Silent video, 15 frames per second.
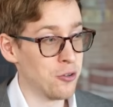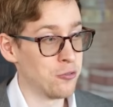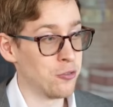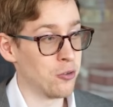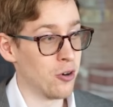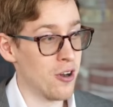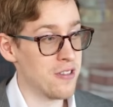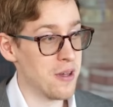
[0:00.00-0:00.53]

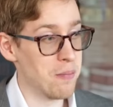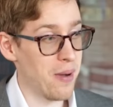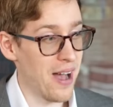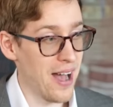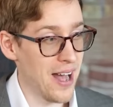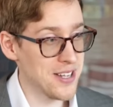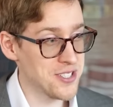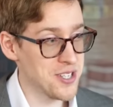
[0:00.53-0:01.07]
for the
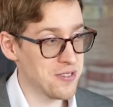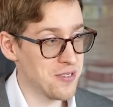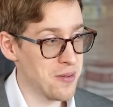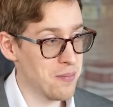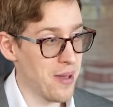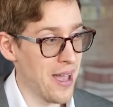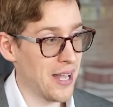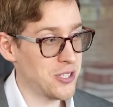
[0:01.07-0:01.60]
positive
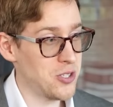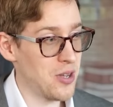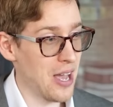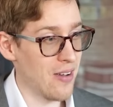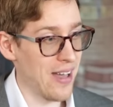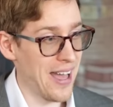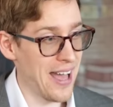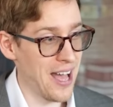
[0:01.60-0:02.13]
impact you
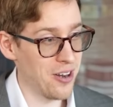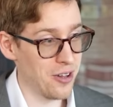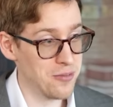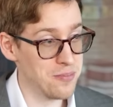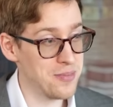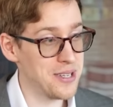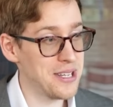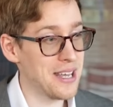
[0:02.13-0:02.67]
have had
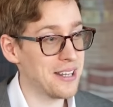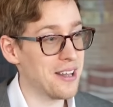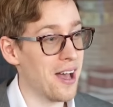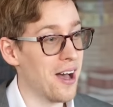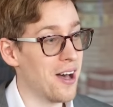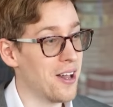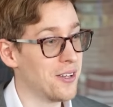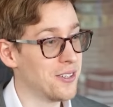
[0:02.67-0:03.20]
on me and
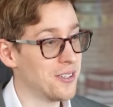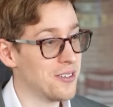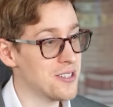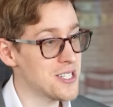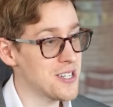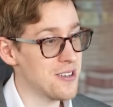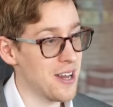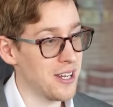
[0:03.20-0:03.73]

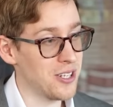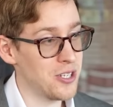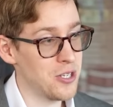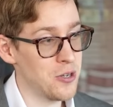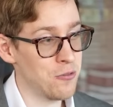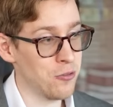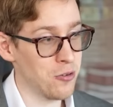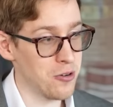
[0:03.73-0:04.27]
others. Thank
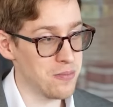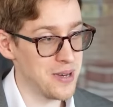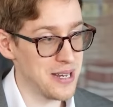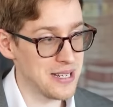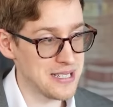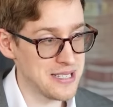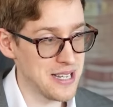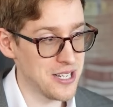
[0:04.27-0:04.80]
you for
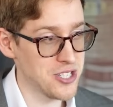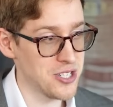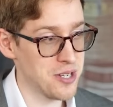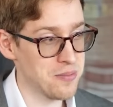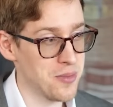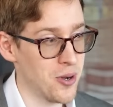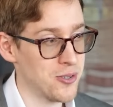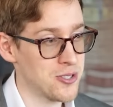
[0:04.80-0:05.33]
being such an
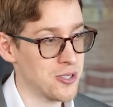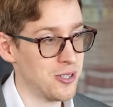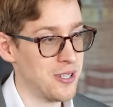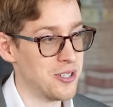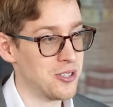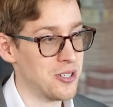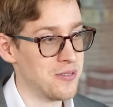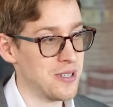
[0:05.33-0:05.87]
emotionally
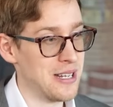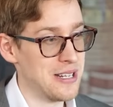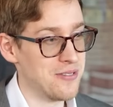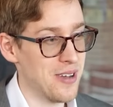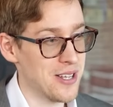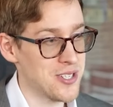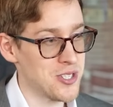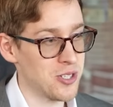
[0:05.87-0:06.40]
driven
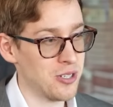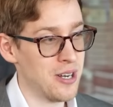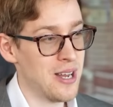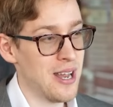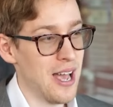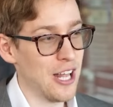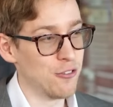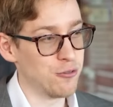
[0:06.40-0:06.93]
investor
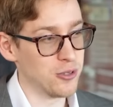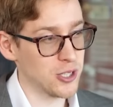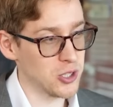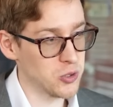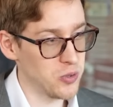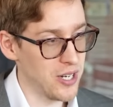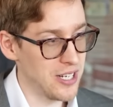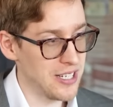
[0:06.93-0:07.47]
and for
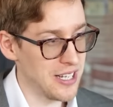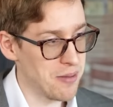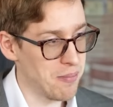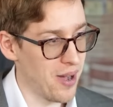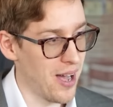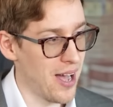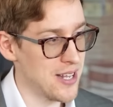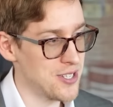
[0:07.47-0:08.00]
creating a
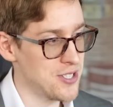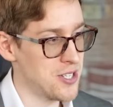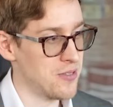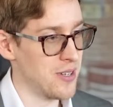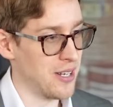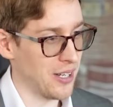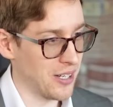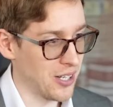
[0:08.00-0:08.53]
positive
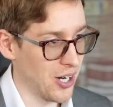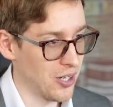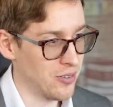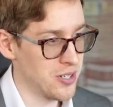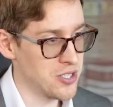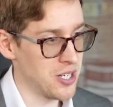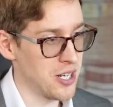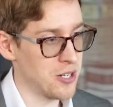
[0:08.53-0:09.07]
and
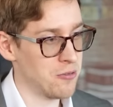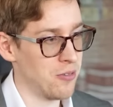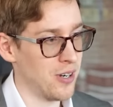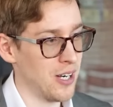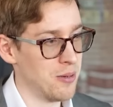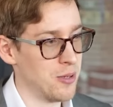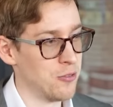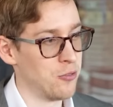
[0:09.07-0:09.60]
encouraging
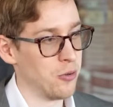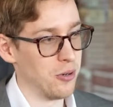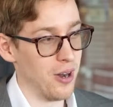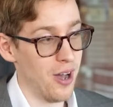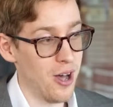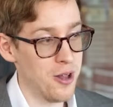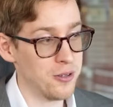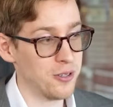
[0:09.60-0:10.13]
environment for
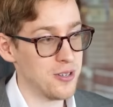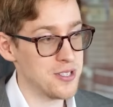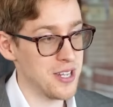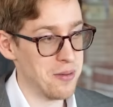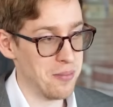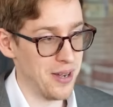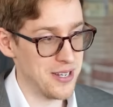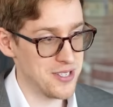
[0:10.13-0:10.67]
others
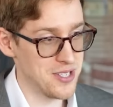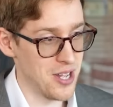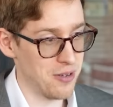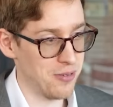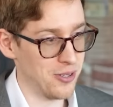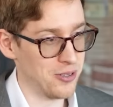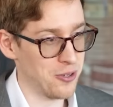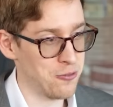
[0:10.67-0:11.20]
and
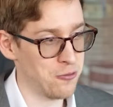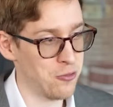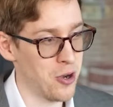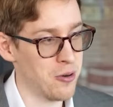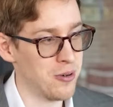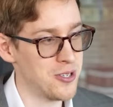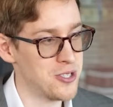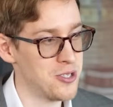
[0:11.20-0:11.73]
myself. I look
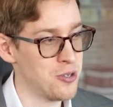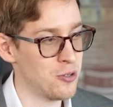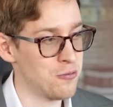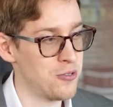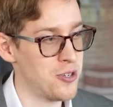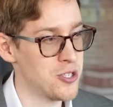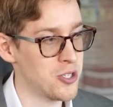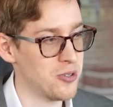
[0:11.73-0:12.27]
forward to your
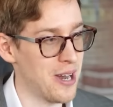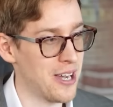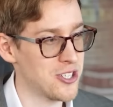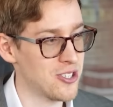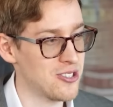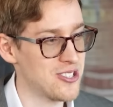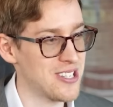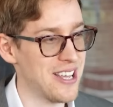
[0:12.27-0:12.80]
future
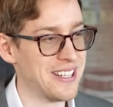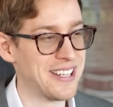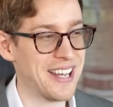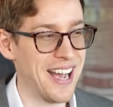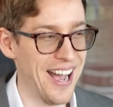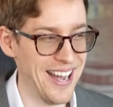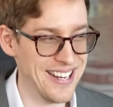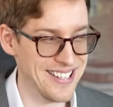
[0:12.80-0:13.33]
actions and
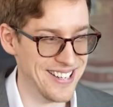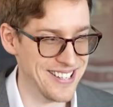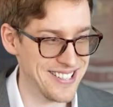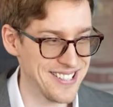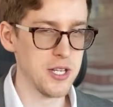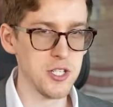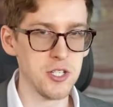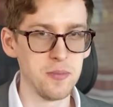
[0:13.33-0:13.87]

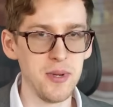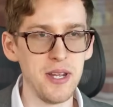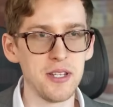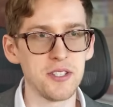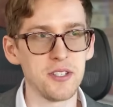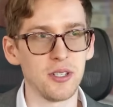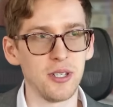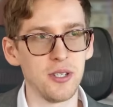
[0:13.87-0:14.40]
kindness." To me,
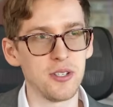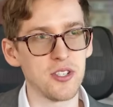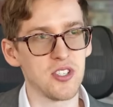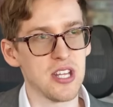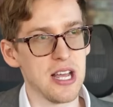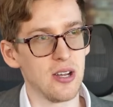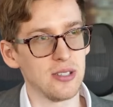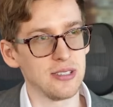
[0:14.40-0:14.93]
it's starting to
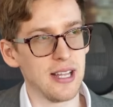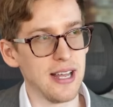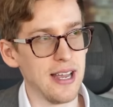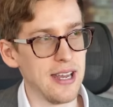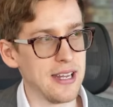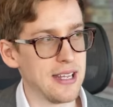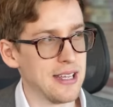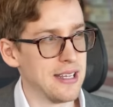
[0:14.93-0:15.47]
sound
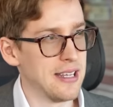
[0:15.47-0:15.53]
like